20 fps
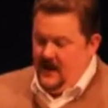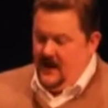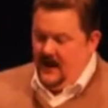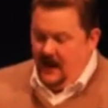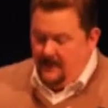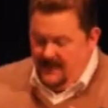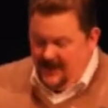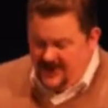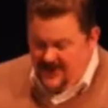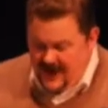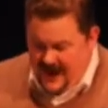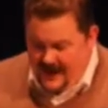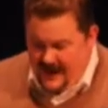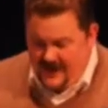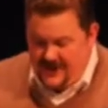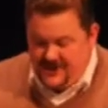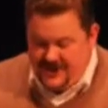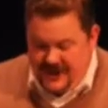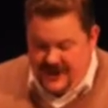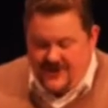Let me
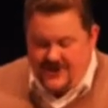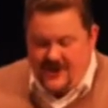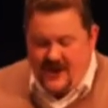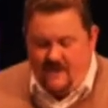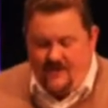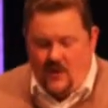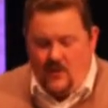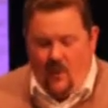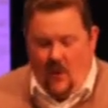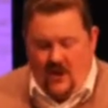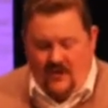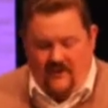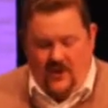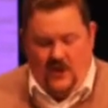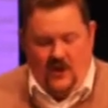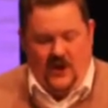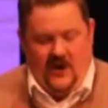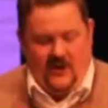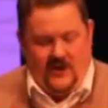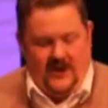challenge each and every one of
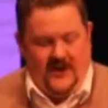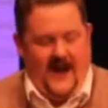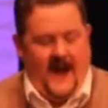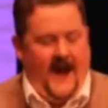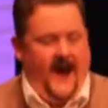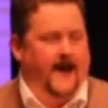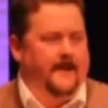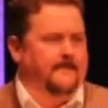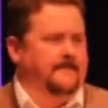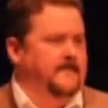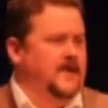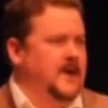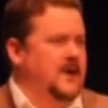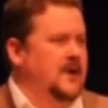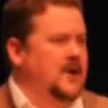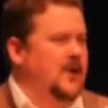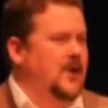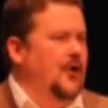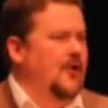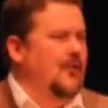you here today:
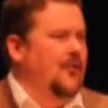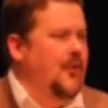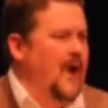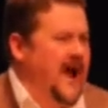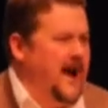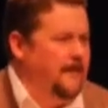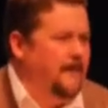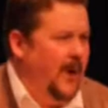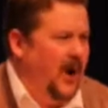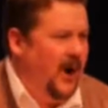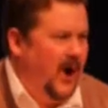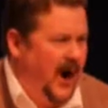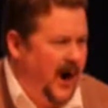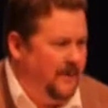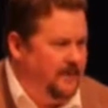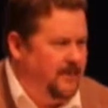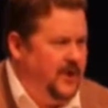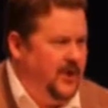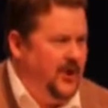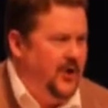ramp
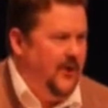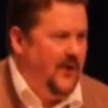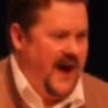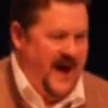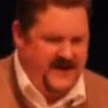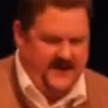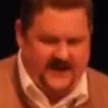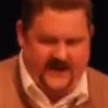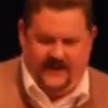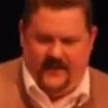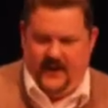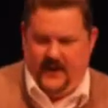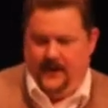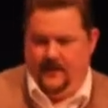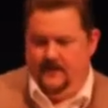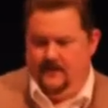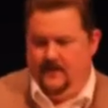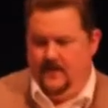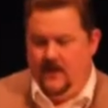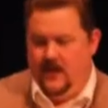up your
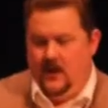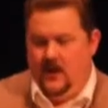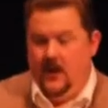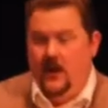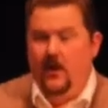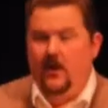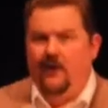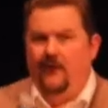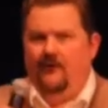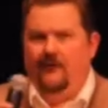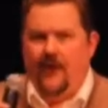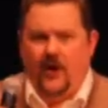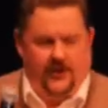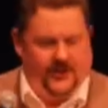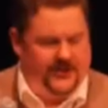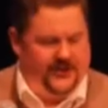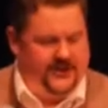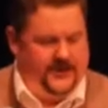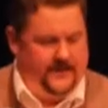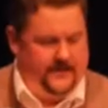activity.
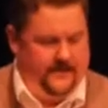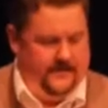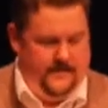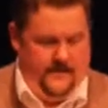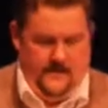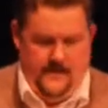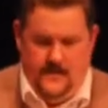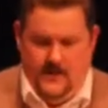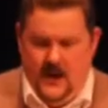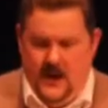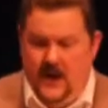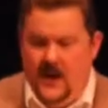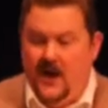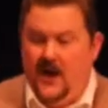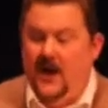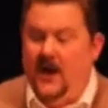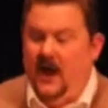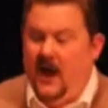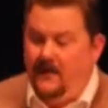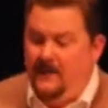First,
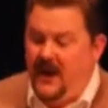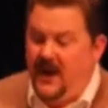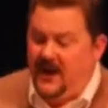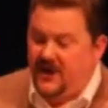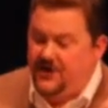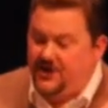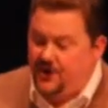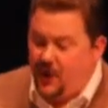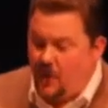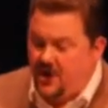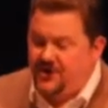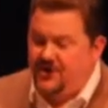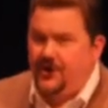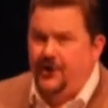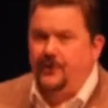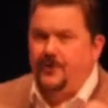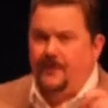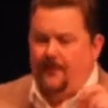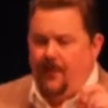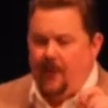let me exhort
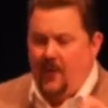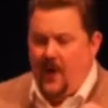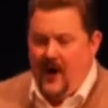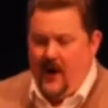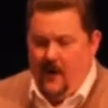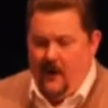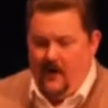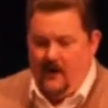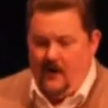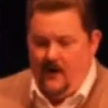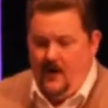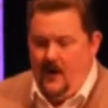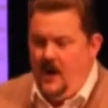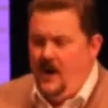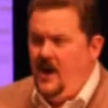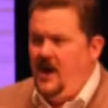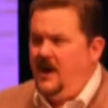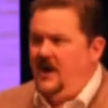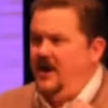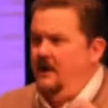you to prayer.
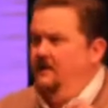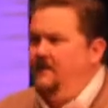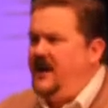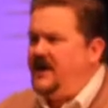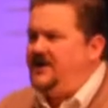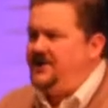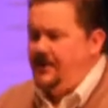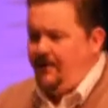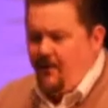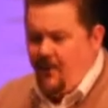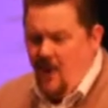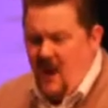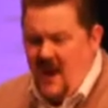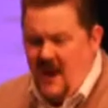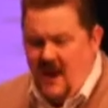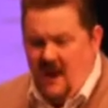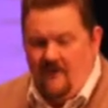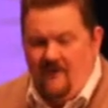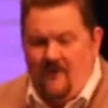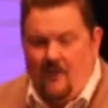Commit to
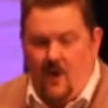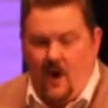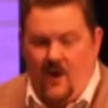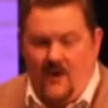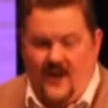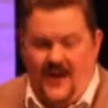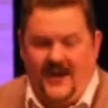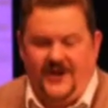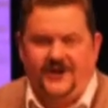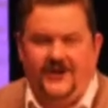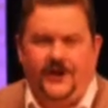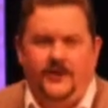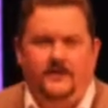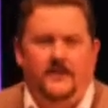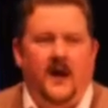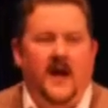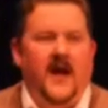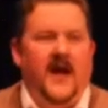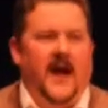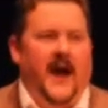praying for our
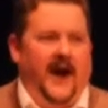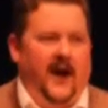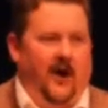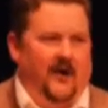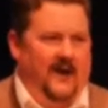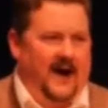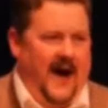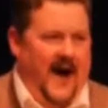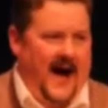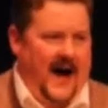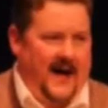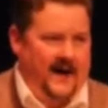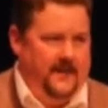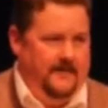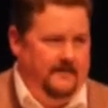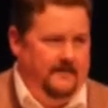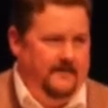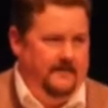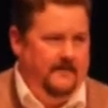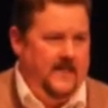nation and our God,
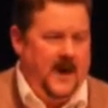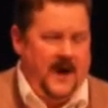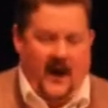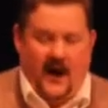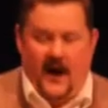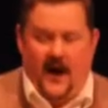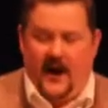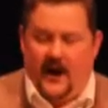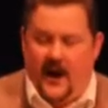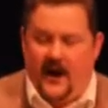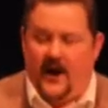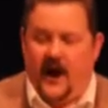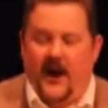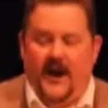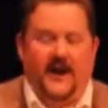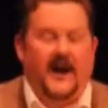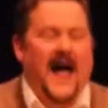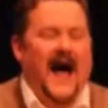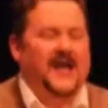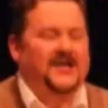
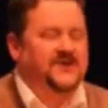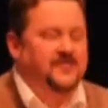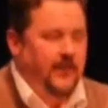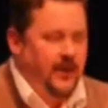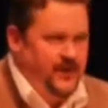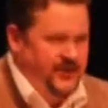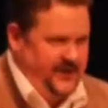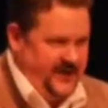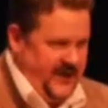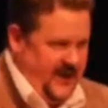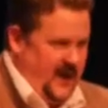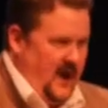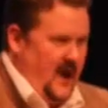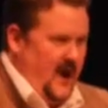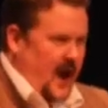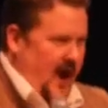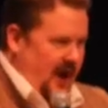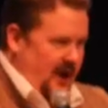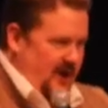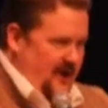and God's mercy
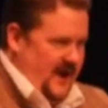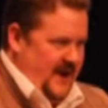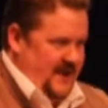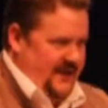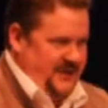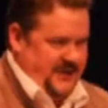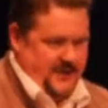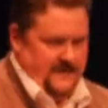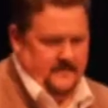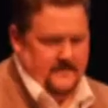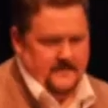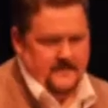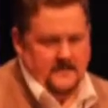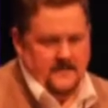on our nation.